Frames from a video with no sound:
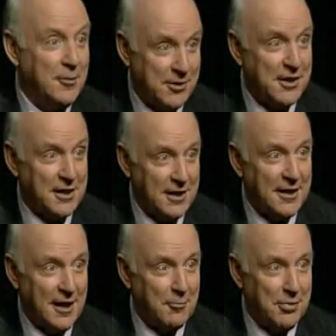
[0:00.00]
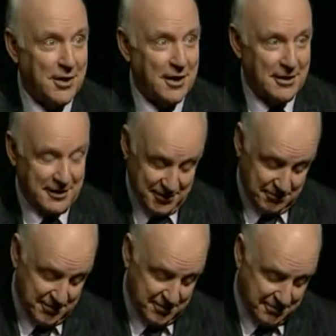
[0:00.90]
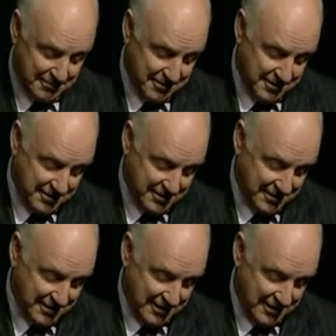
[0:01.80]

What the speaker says: In particular, the umpiring, yes. Wasn't it rubbish?